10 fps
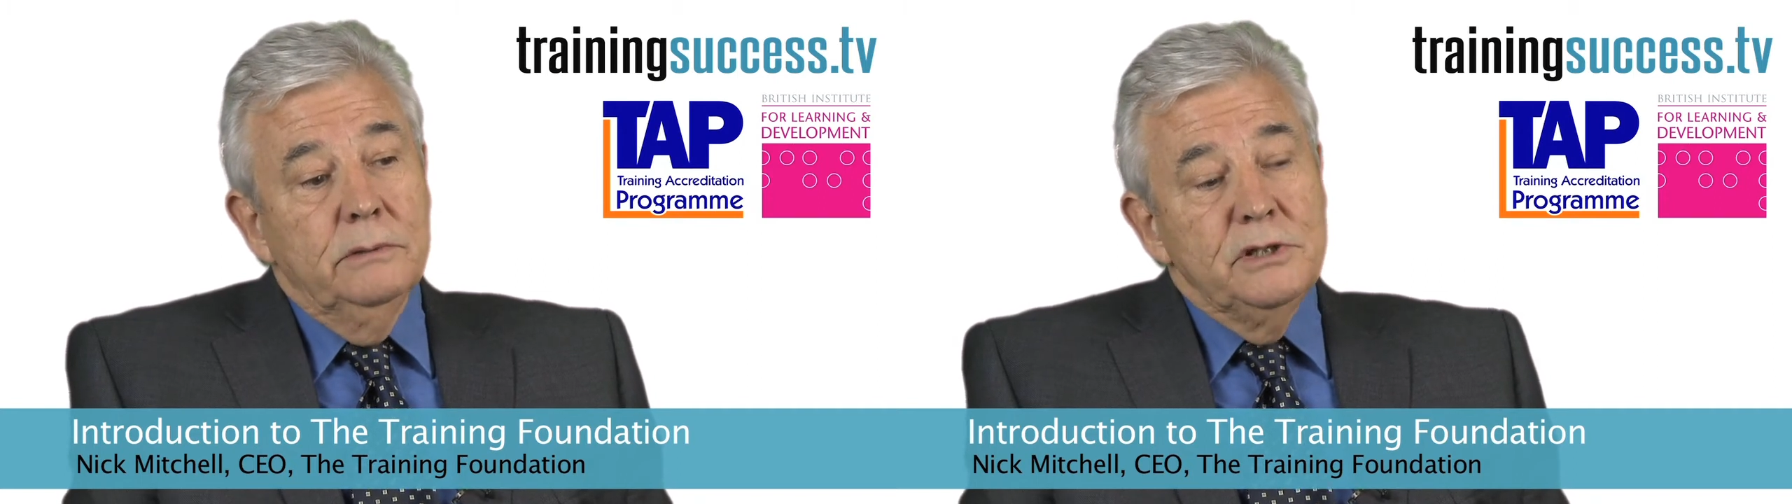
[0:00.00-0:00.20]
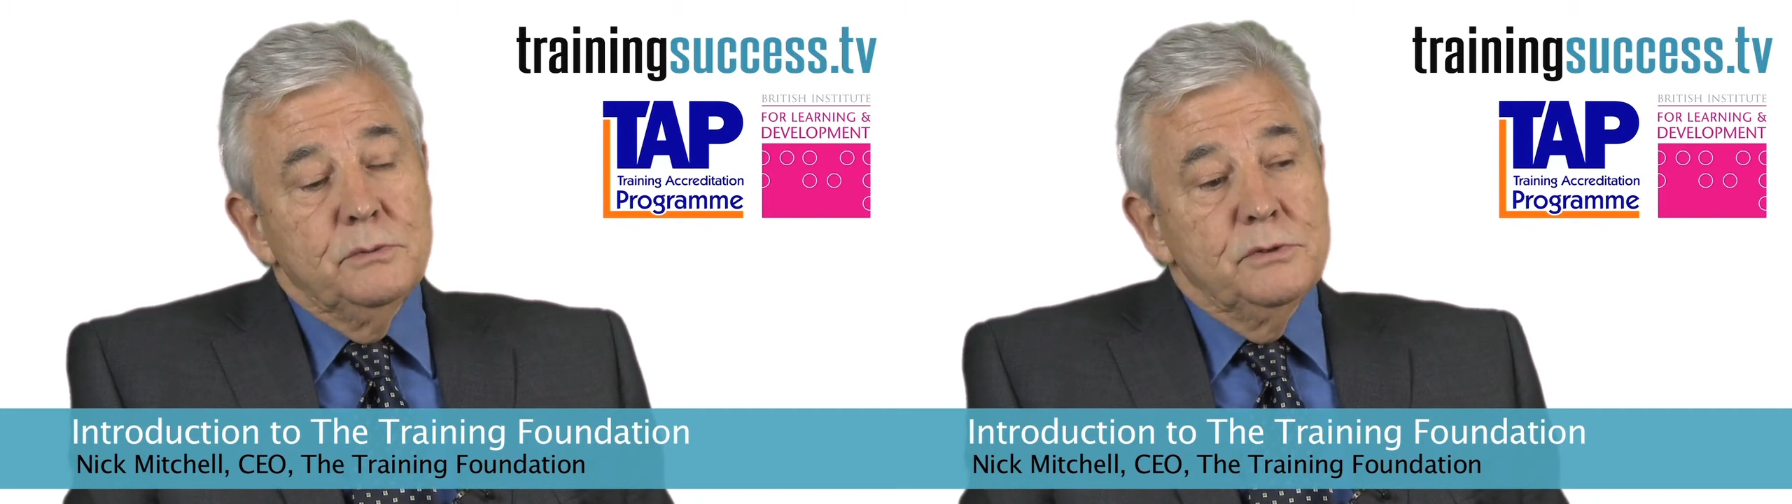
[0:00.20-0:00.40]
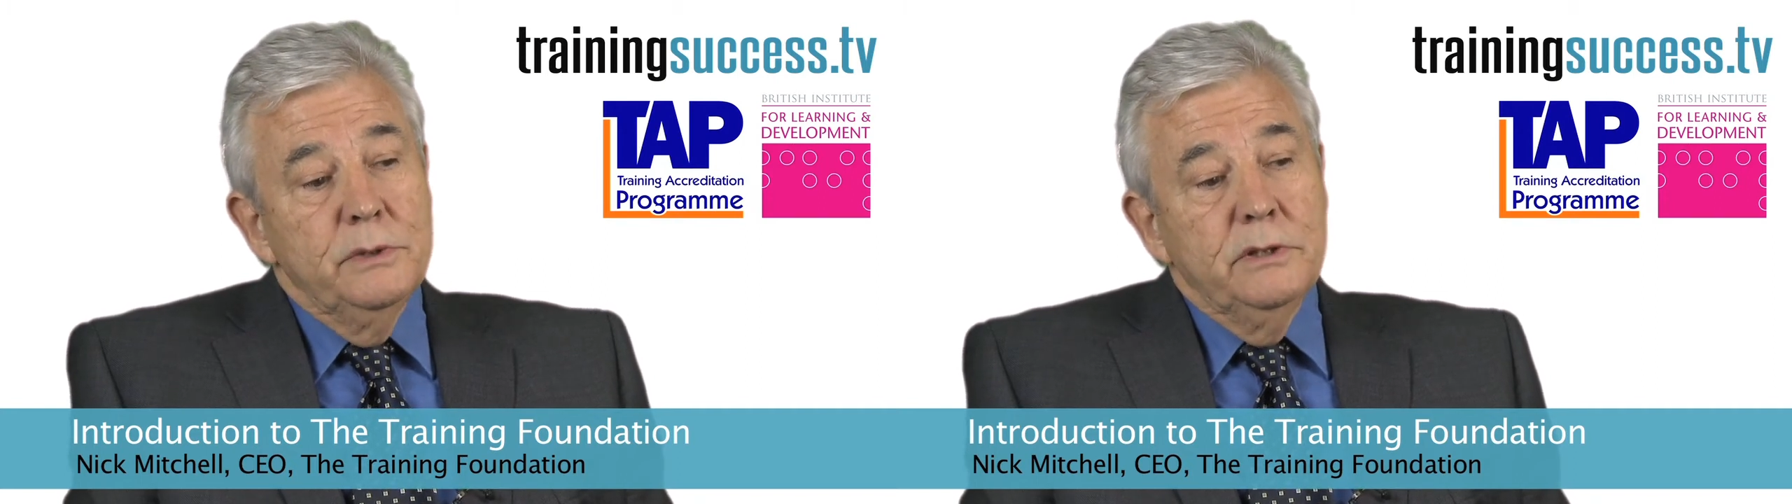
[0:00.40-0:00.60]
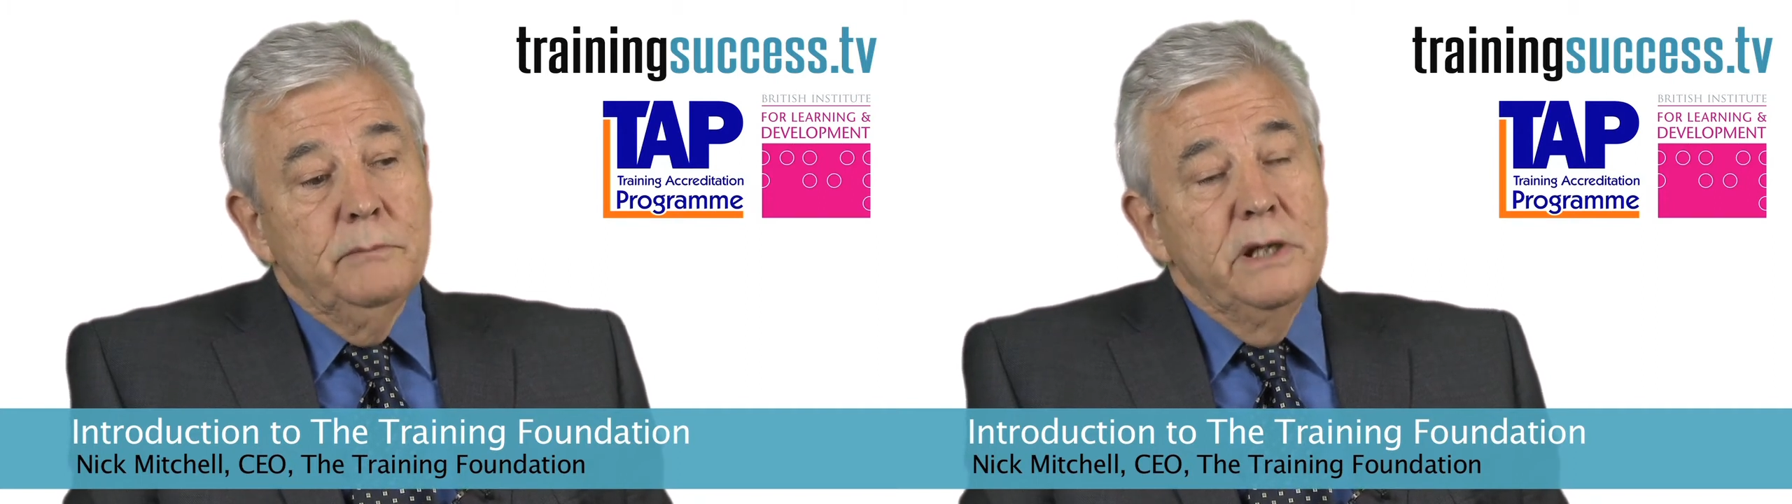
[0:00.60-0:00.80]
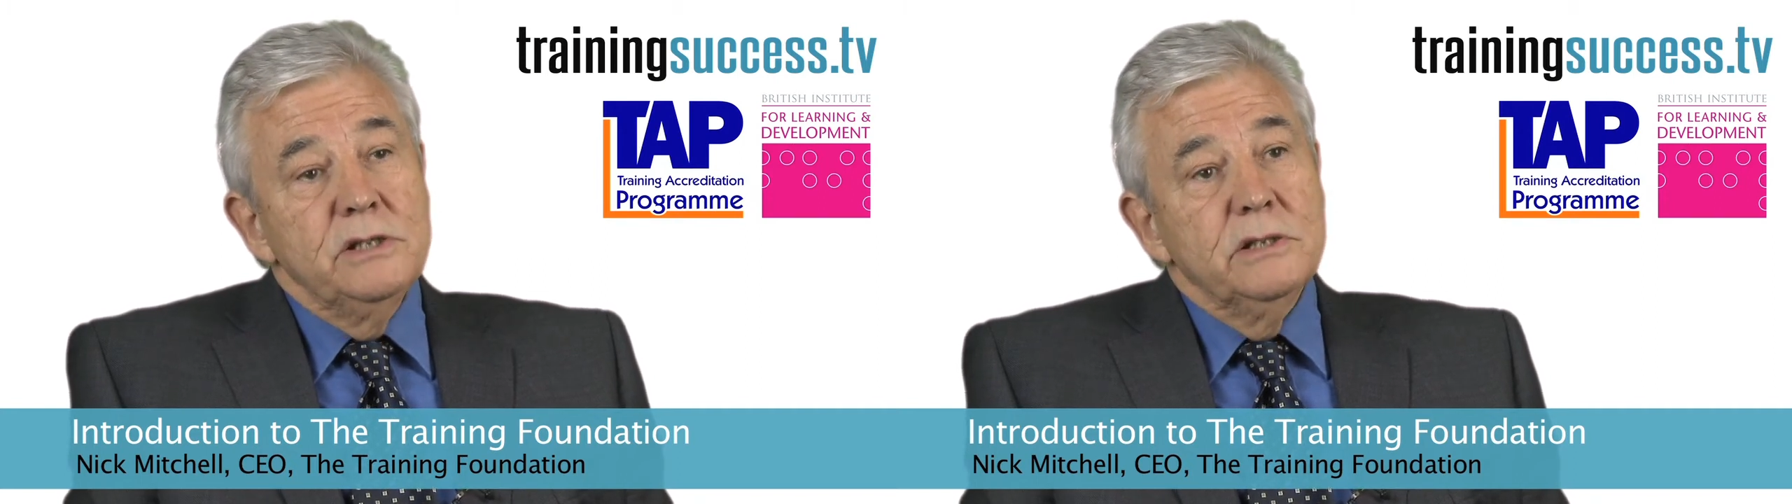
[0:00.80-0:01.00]
which was with a
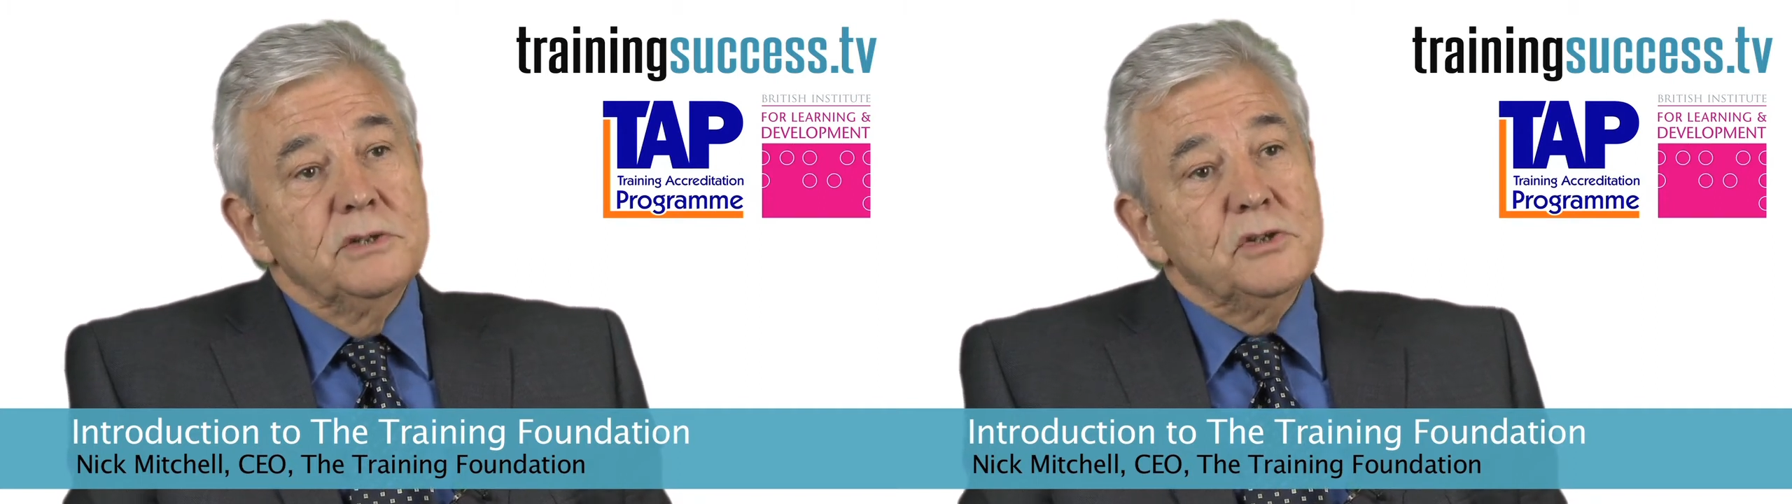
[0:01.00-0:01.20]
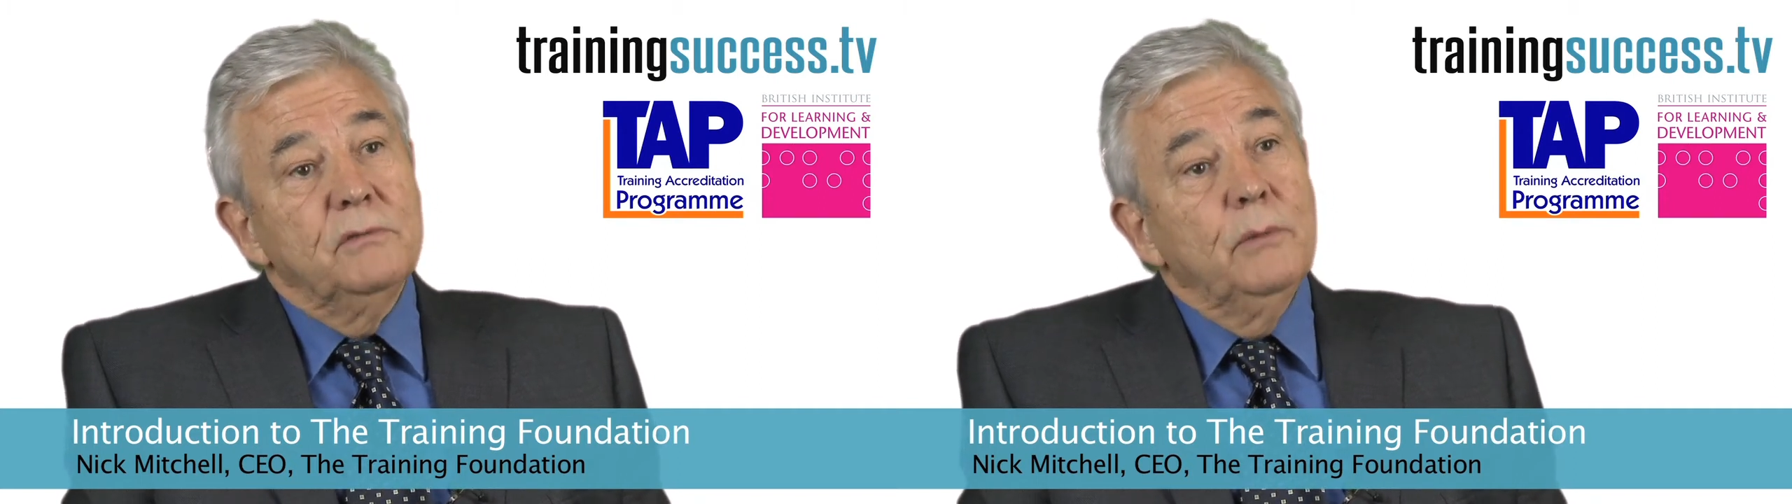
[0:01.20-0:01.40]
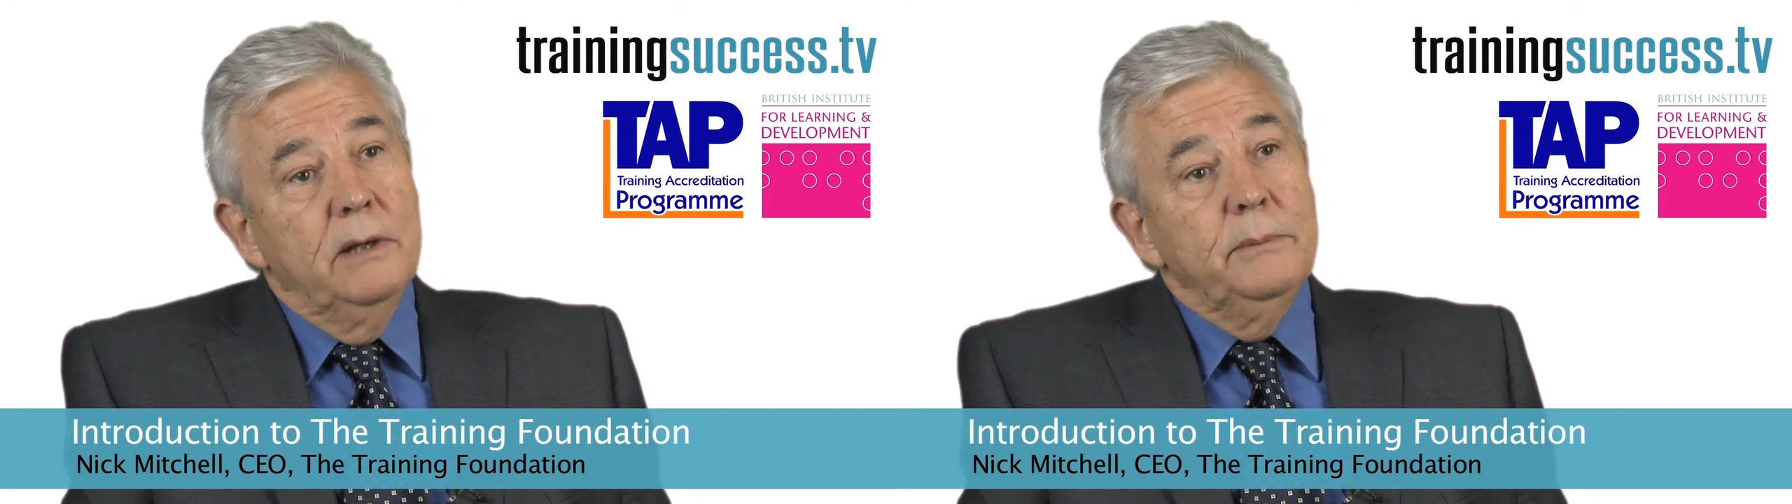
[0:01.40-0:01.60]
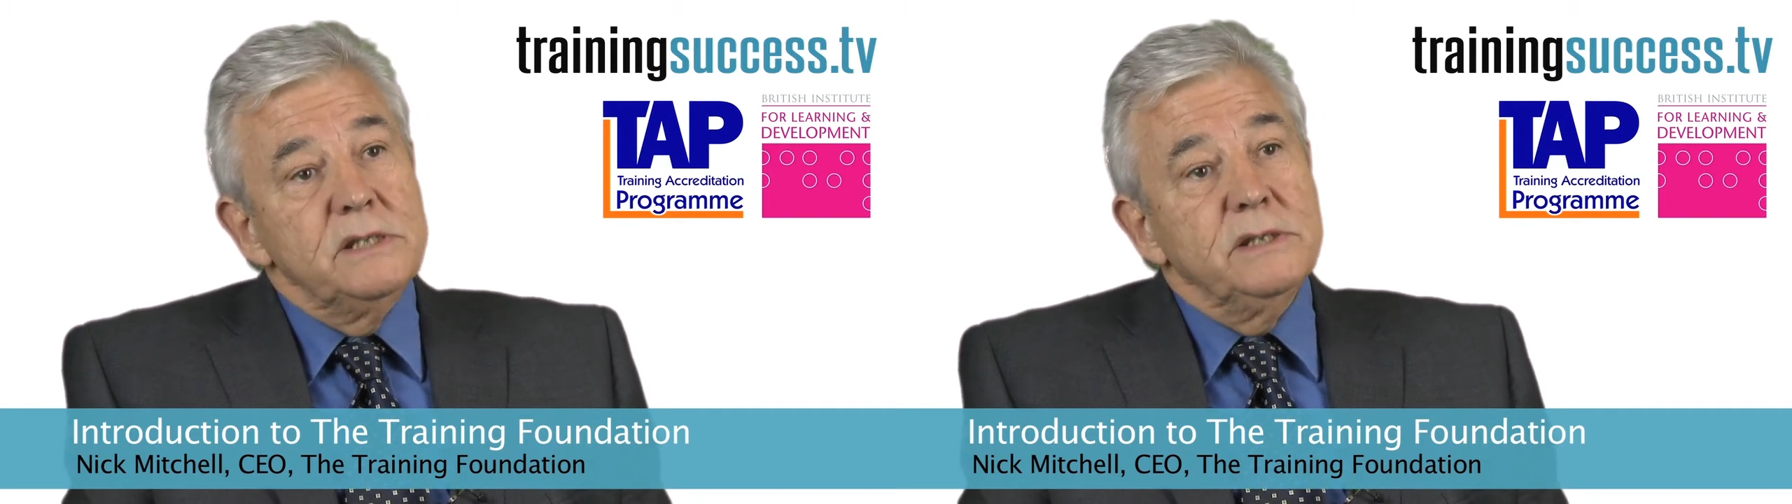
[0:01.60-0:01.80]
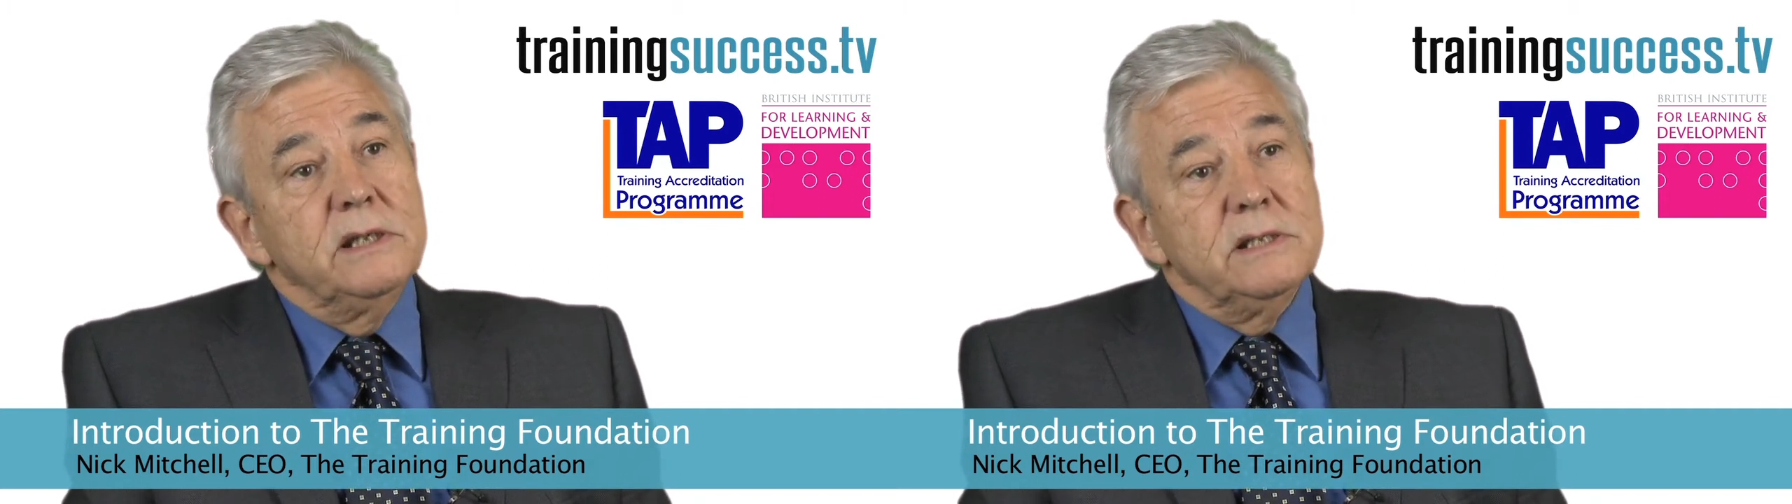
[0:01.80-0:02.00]
major software
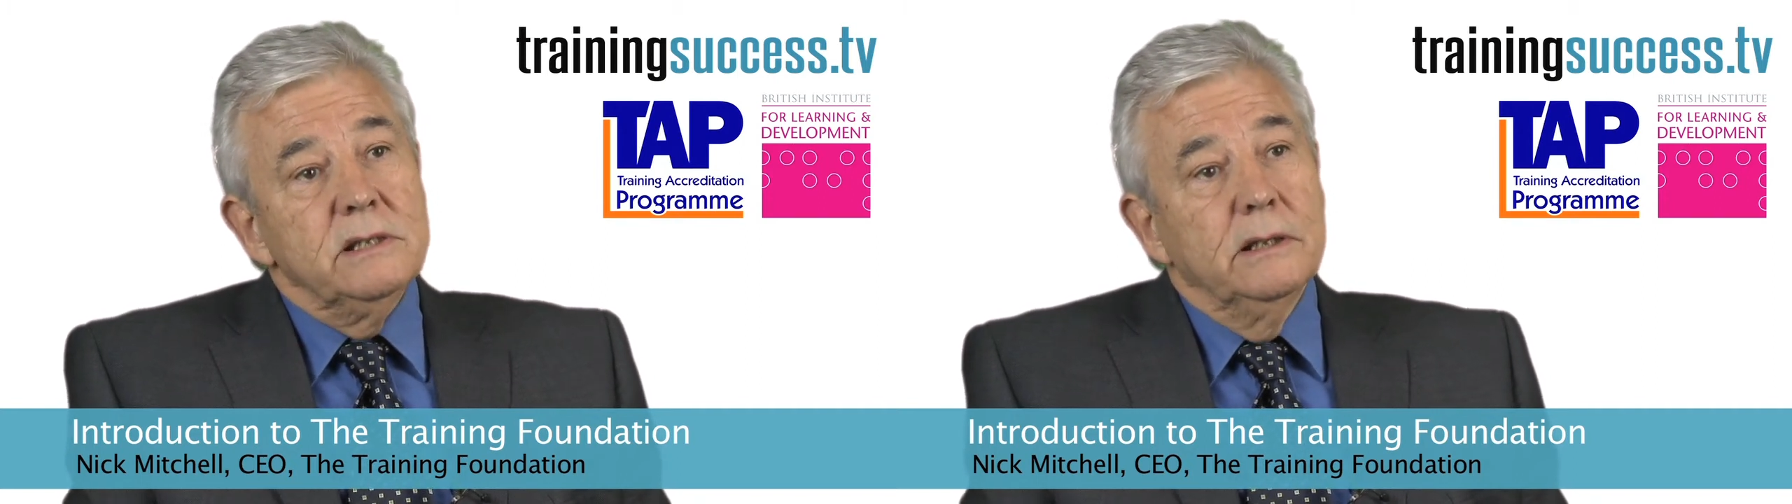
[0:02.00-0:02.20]
business,